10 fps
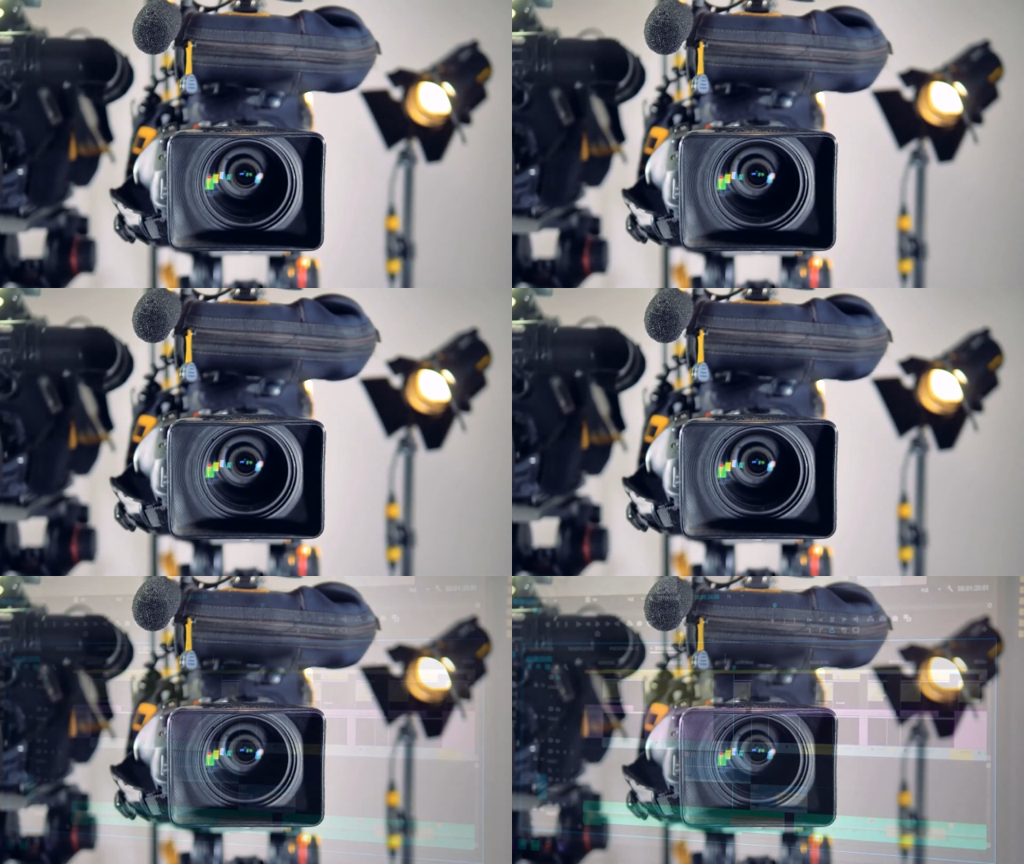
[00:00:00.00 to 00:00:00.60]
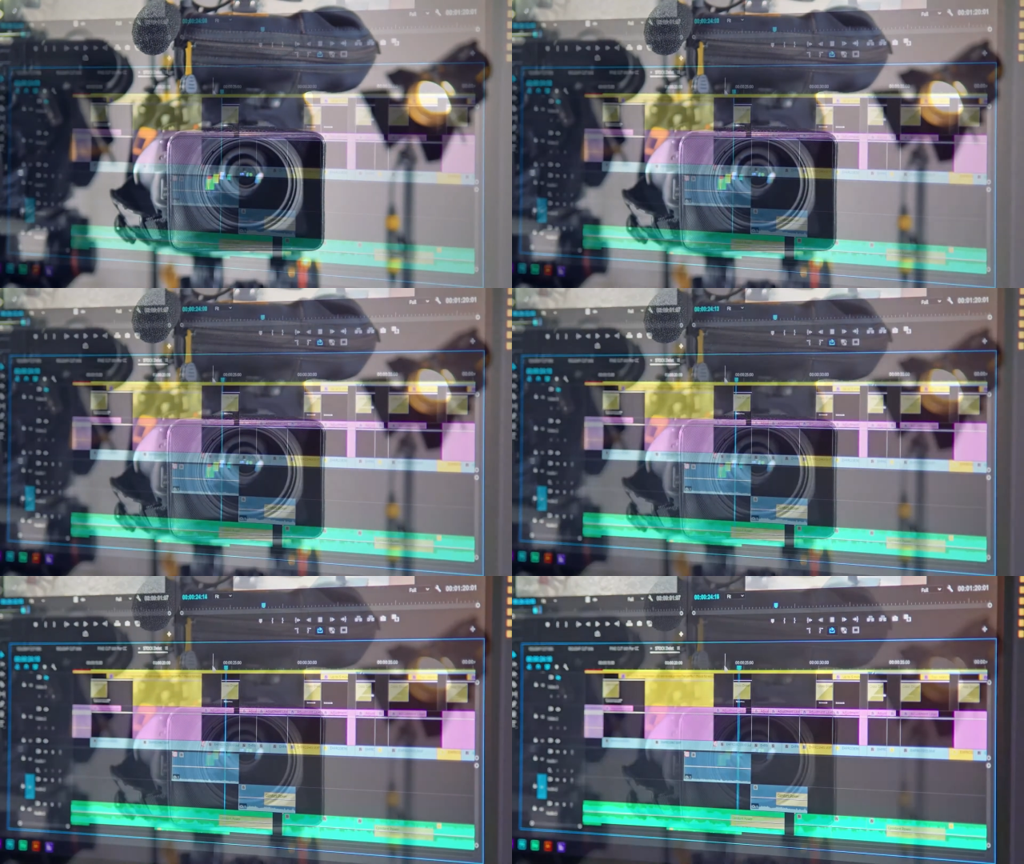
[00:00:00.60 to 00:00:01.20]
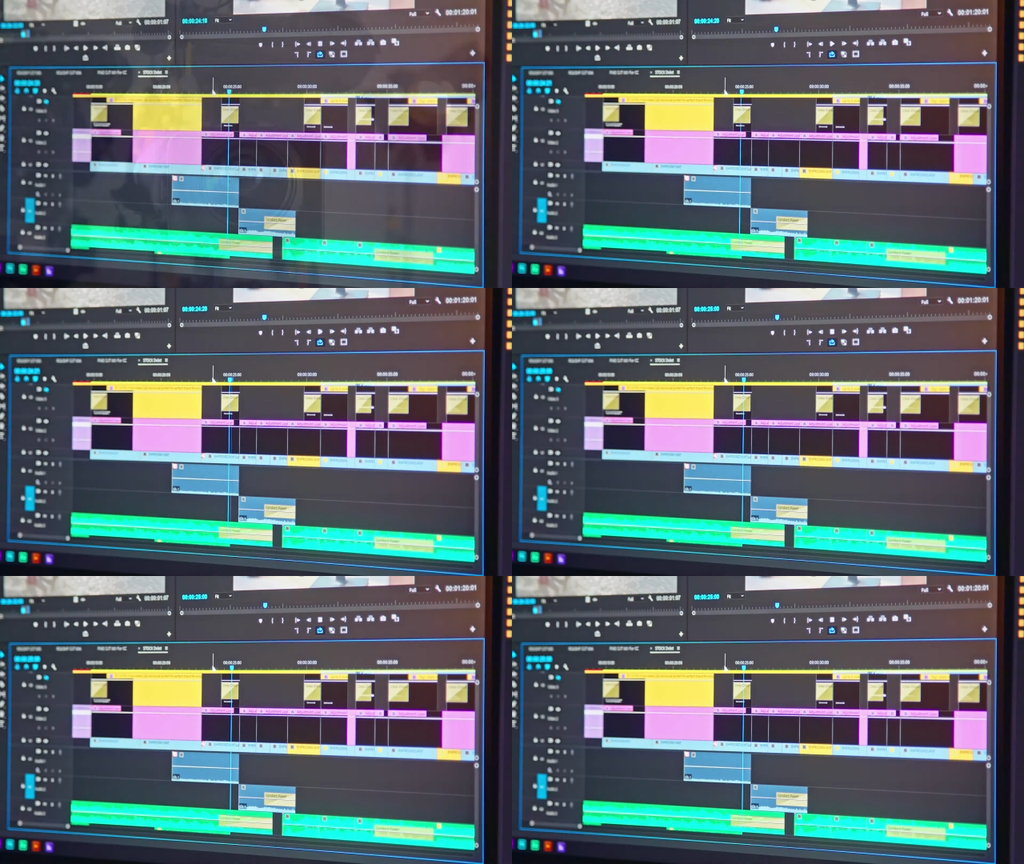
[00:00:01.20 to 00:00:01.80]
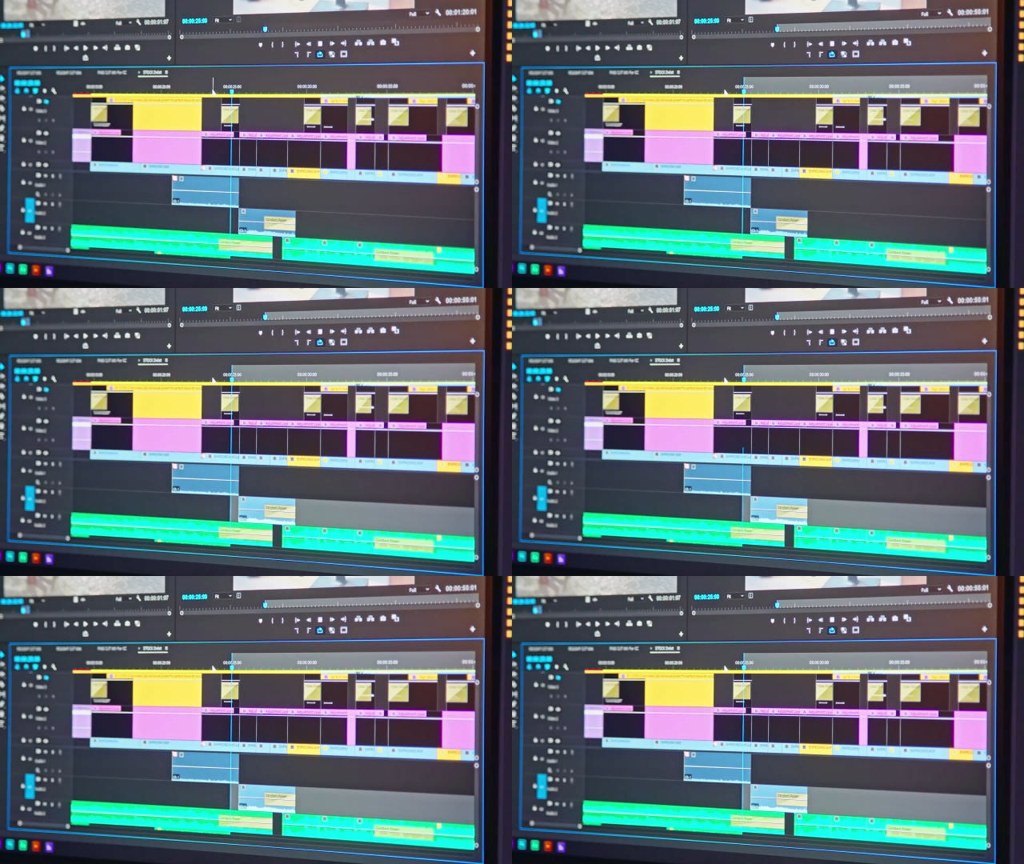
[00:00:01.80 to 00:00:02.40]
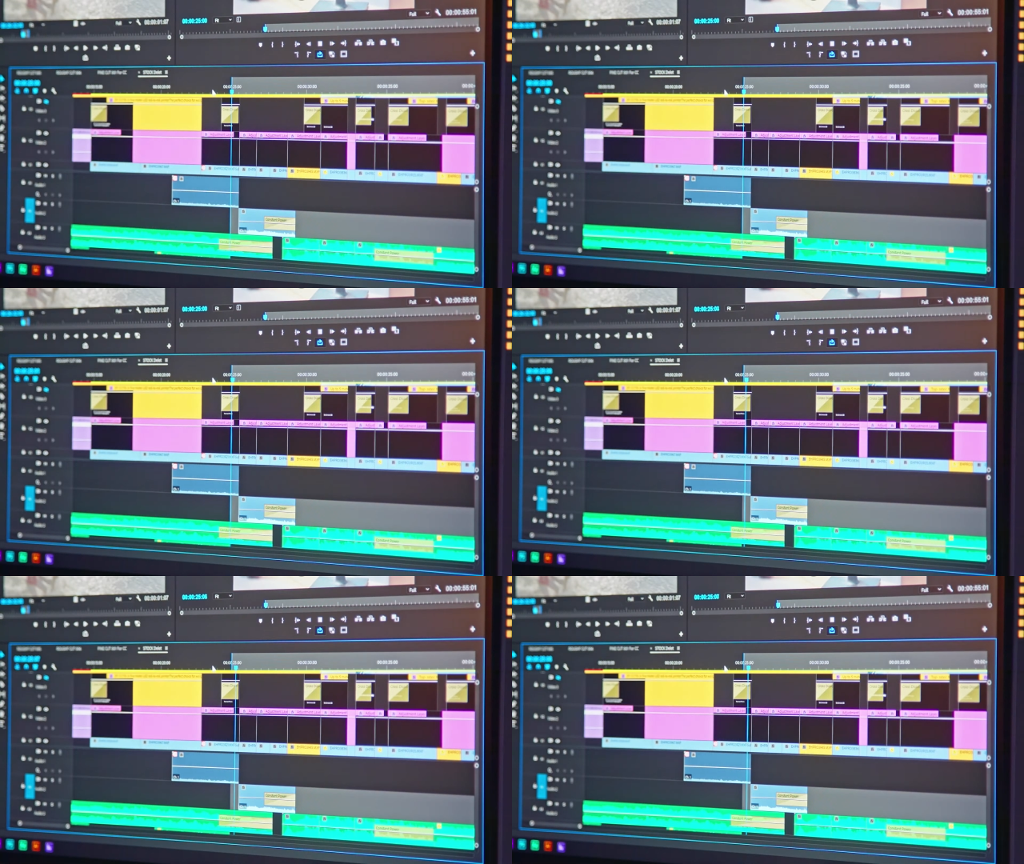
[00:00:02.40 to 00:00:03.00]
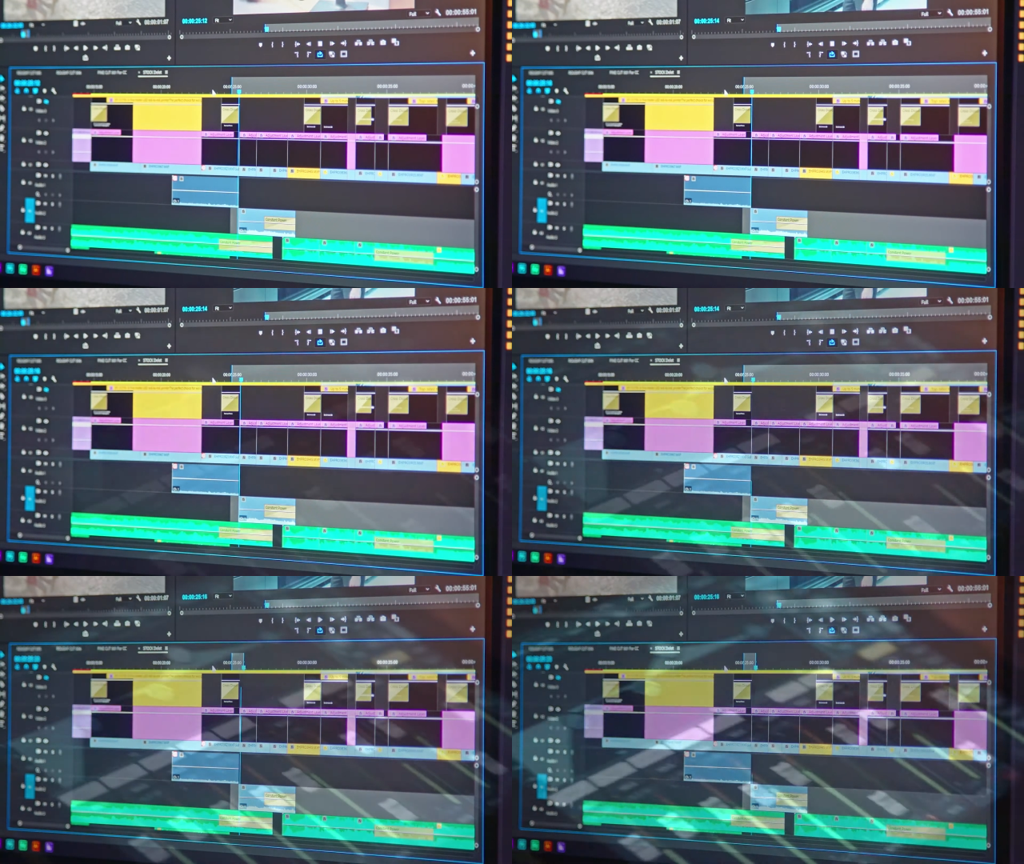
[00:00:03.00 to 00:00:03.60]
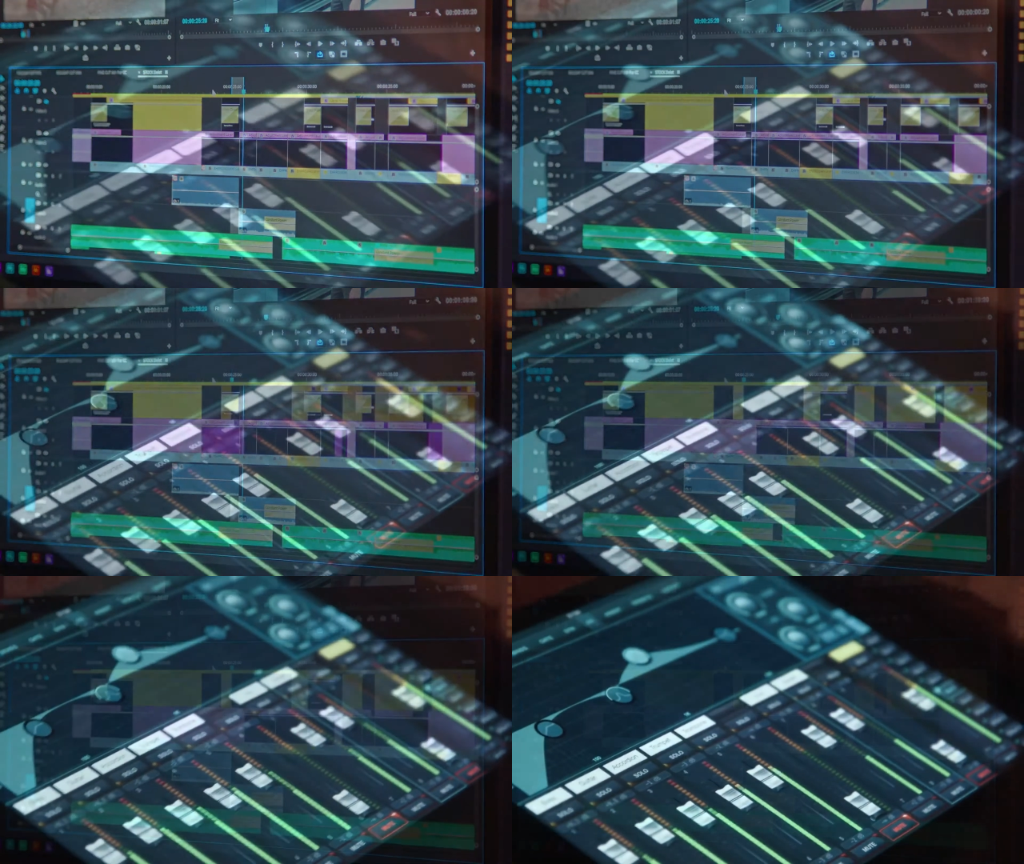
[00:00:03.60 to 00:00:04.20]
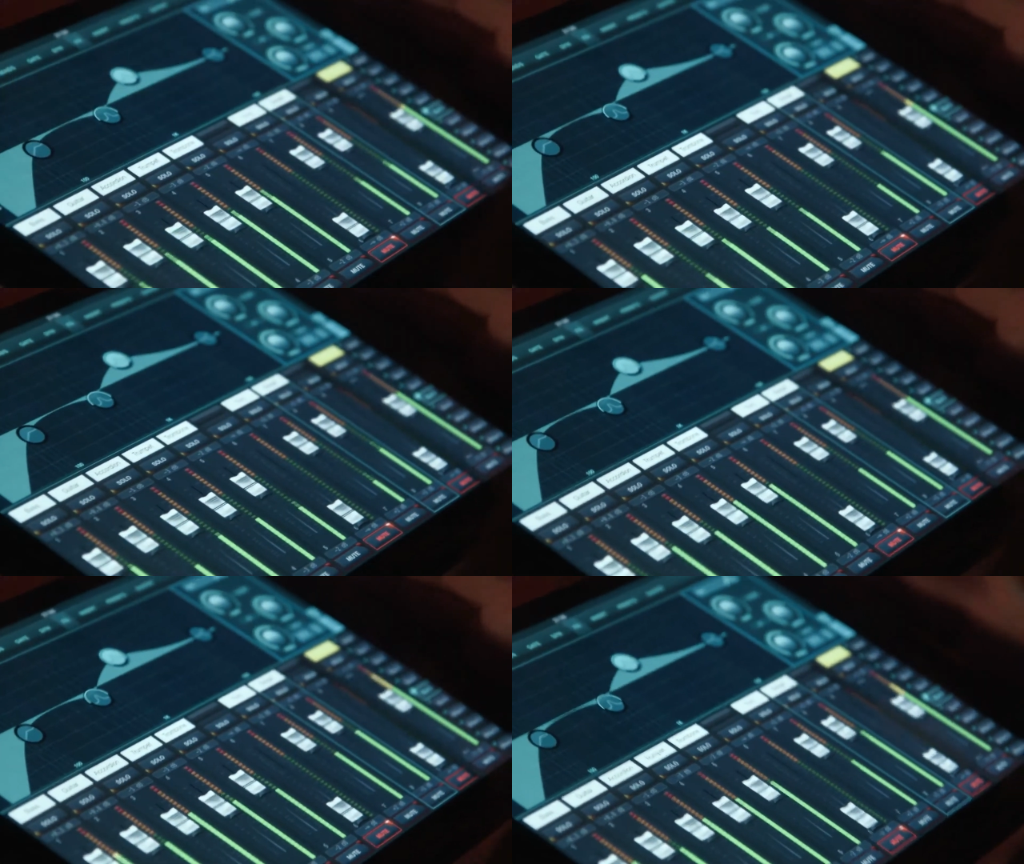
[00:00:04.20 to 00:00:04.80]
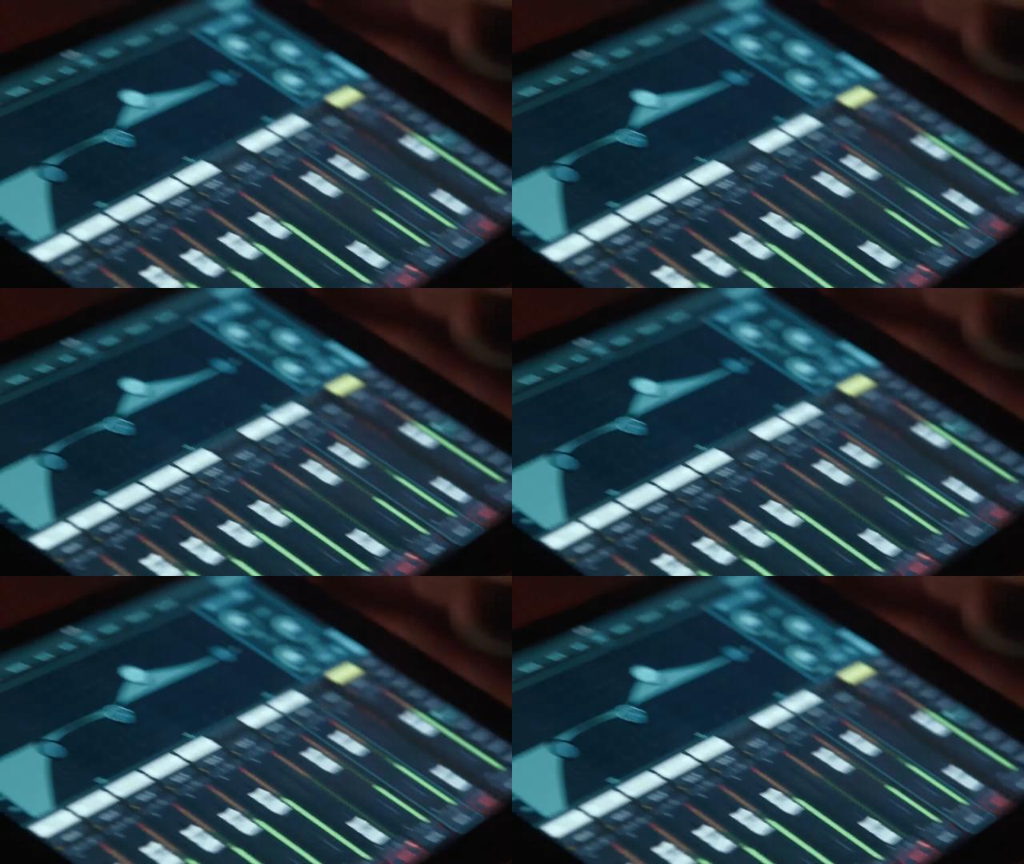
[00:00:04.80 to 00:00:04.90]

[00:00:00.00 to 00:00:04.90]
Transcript: Nobody's mouth can be seen.